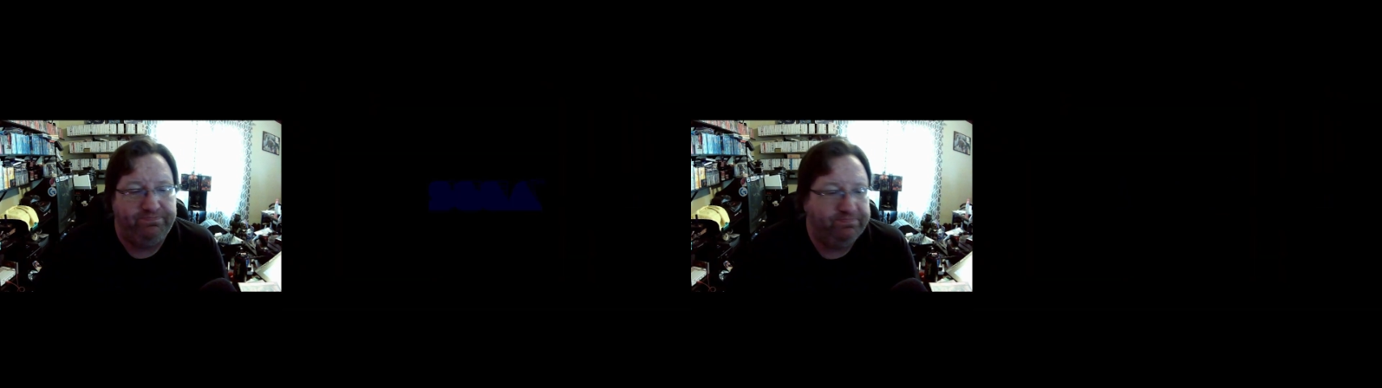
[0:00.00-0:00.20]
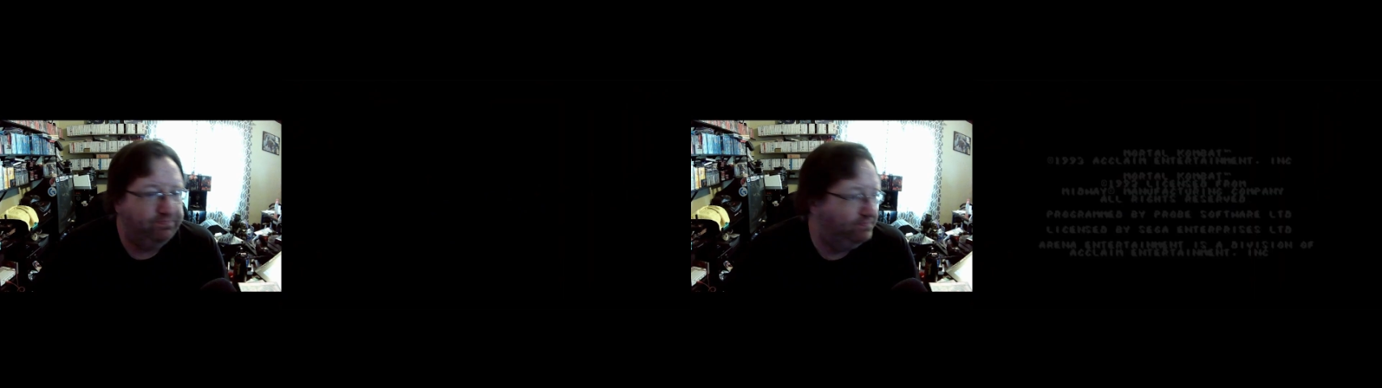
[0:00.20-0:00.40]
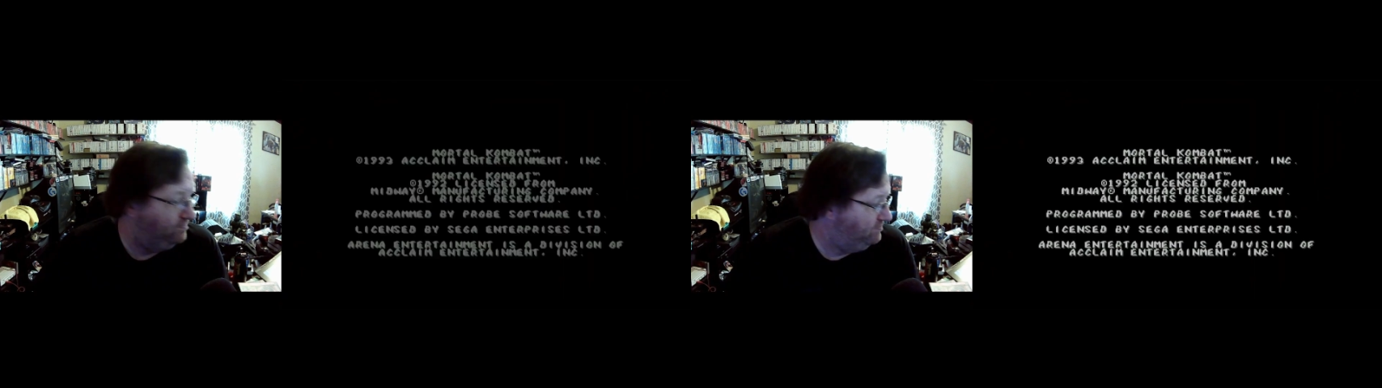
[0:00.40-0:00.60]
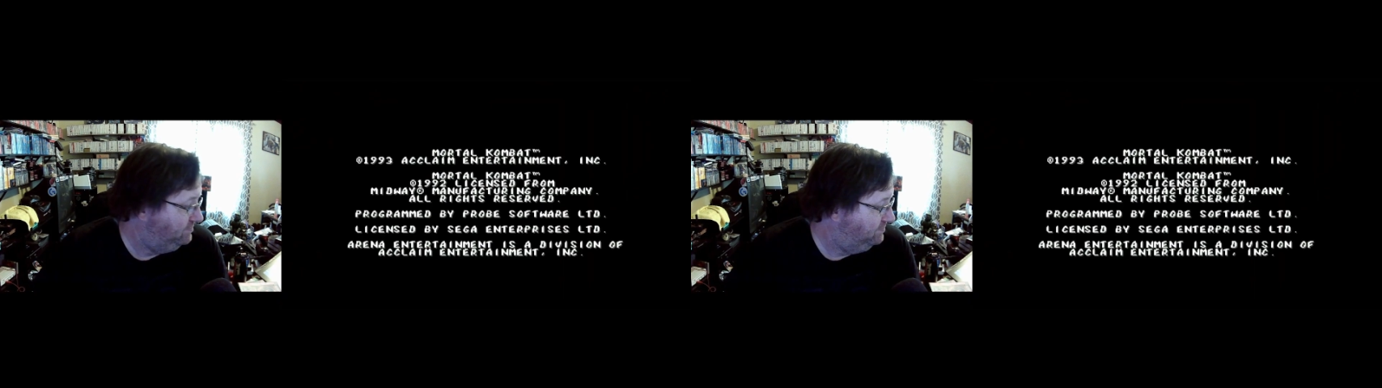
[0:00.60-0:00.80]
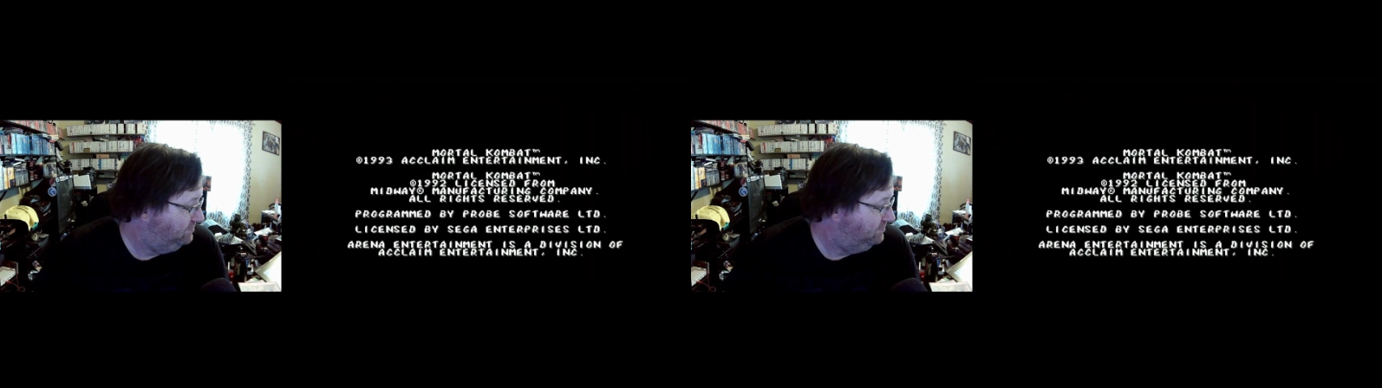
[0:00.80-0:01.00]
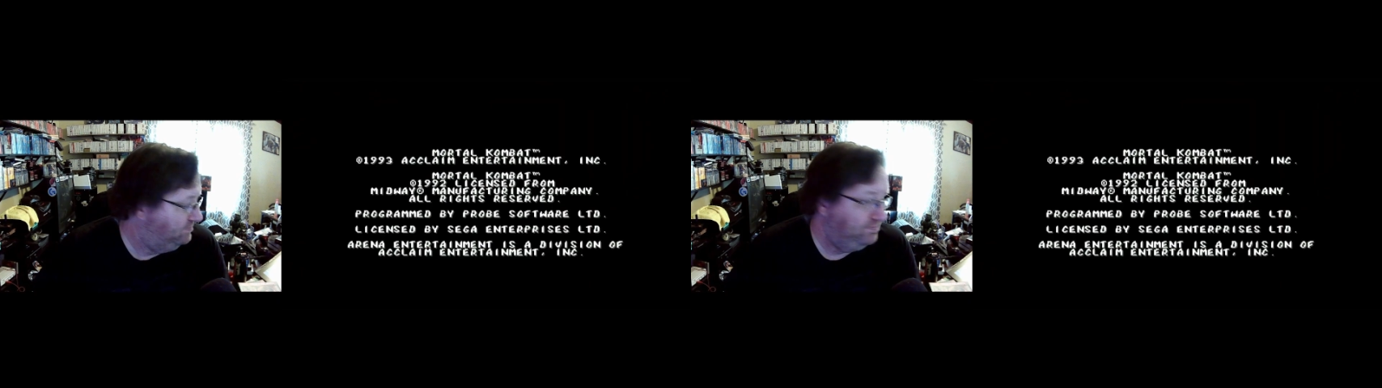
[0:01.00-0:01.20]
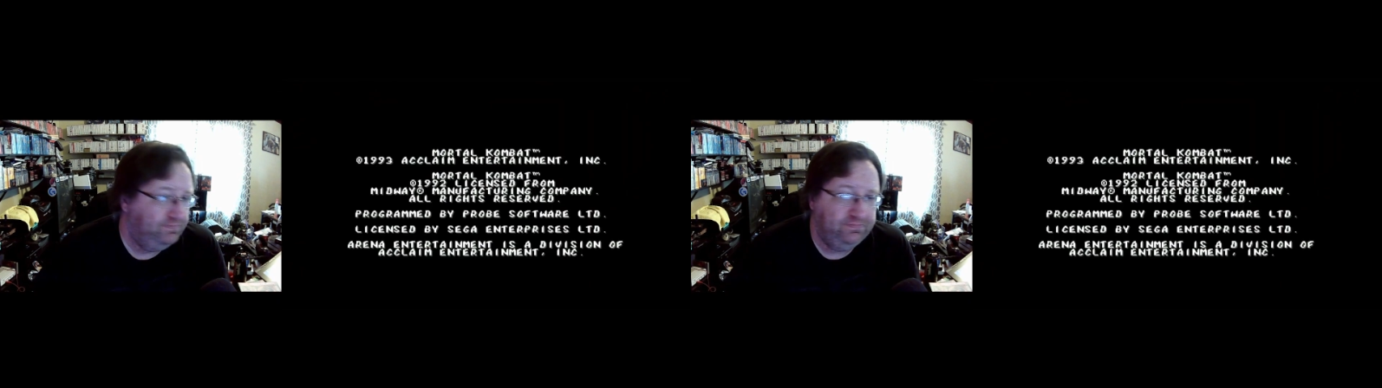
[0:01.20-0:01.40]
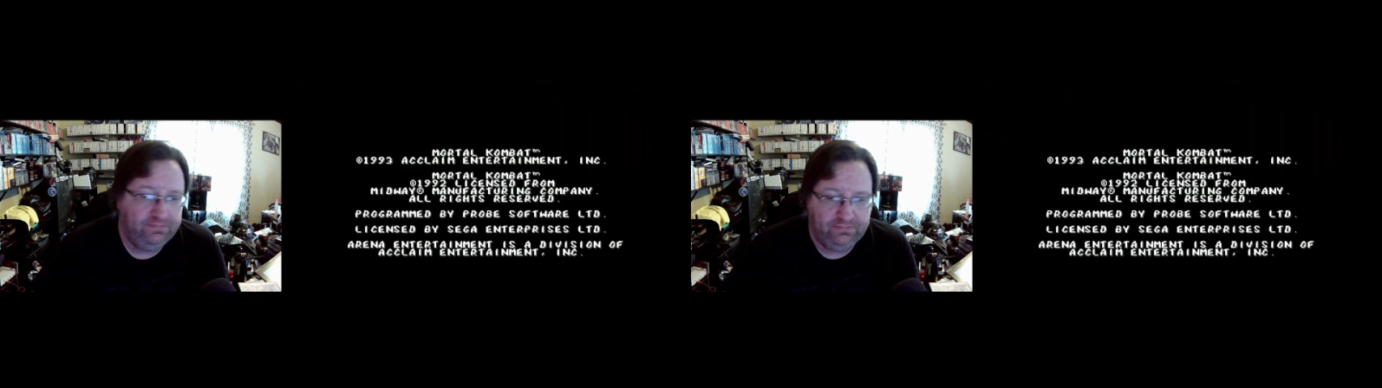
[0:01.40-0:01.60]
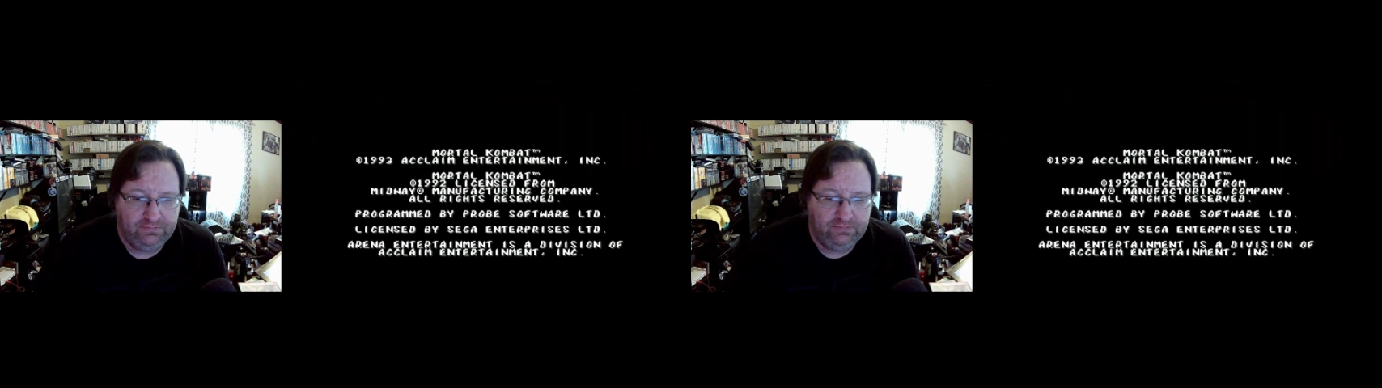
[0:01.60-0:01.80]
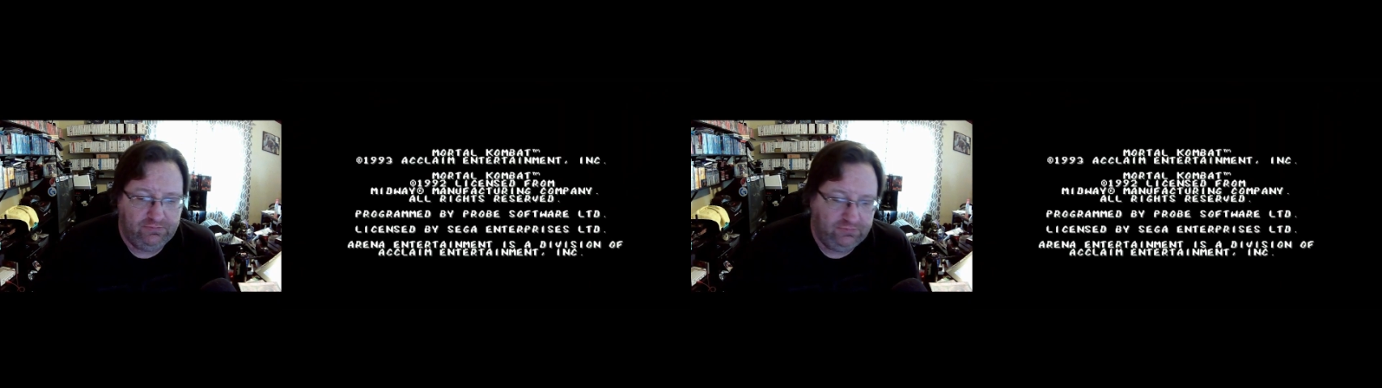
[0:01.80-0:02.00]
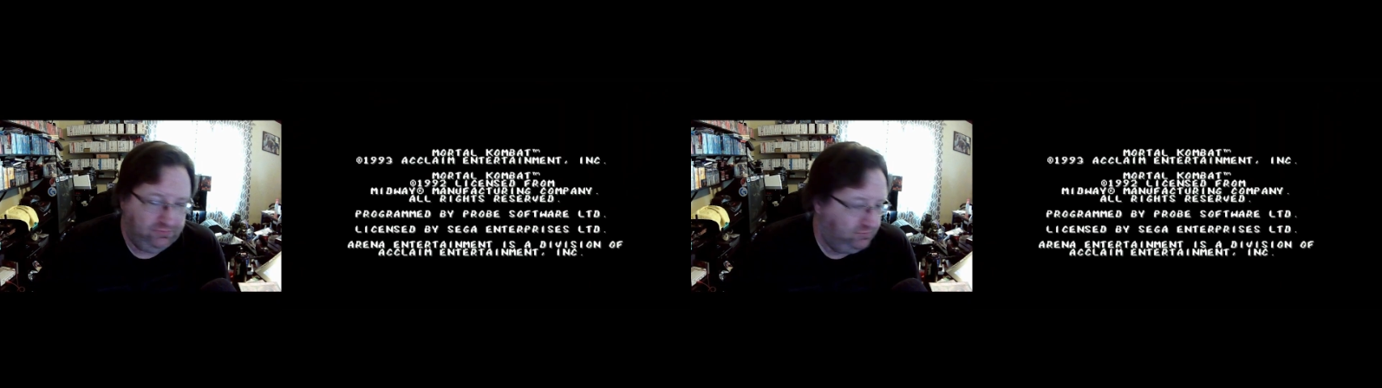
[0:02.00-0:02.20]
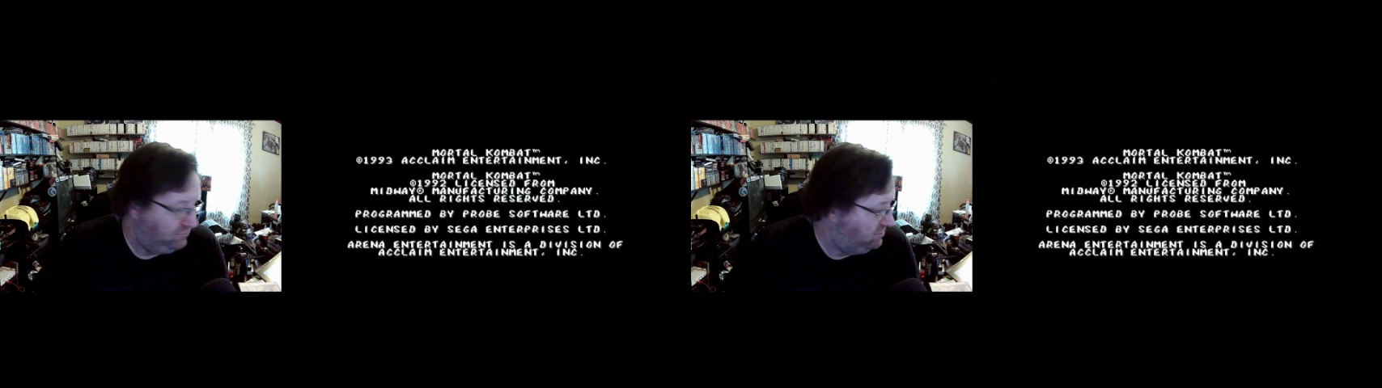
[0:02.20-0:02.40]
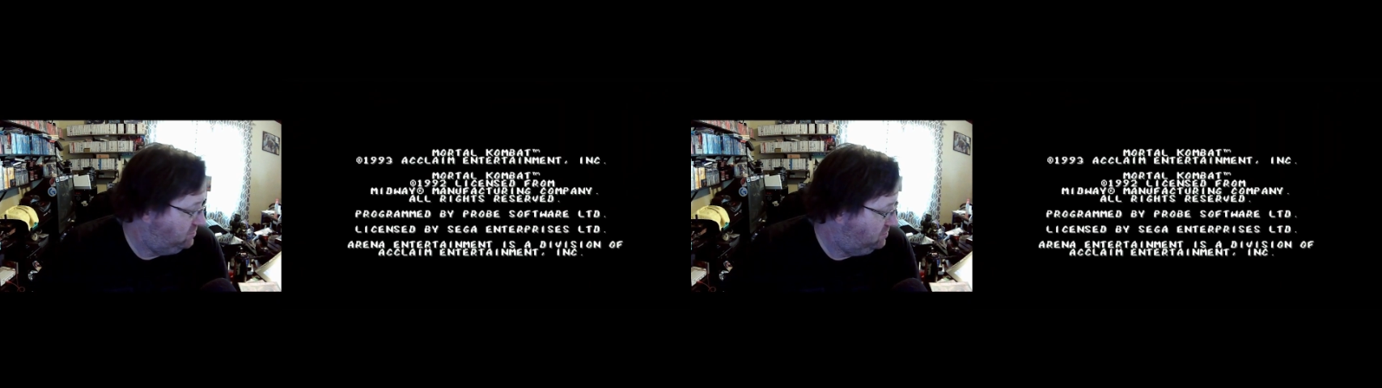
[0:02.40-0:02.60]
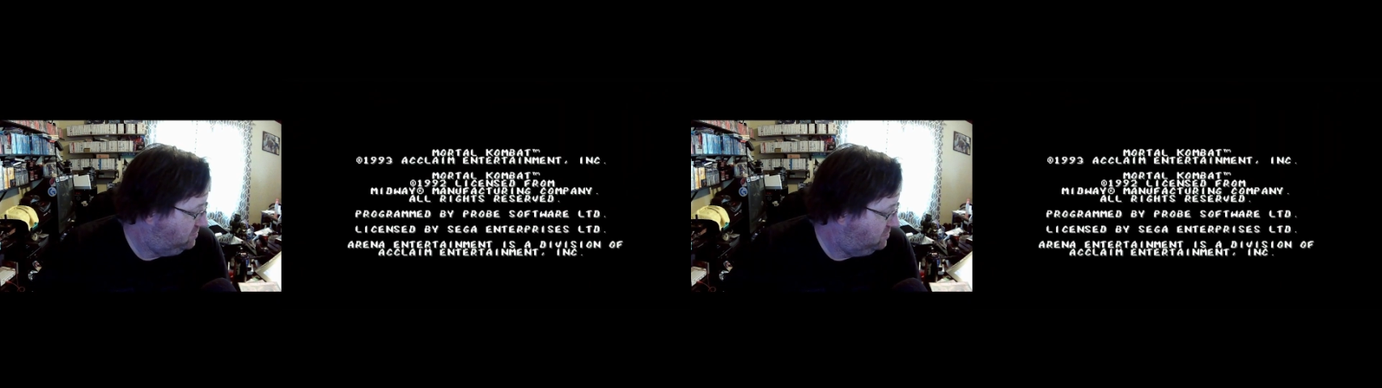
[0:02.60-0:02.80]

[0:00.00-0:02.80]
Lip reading: Nothing is said.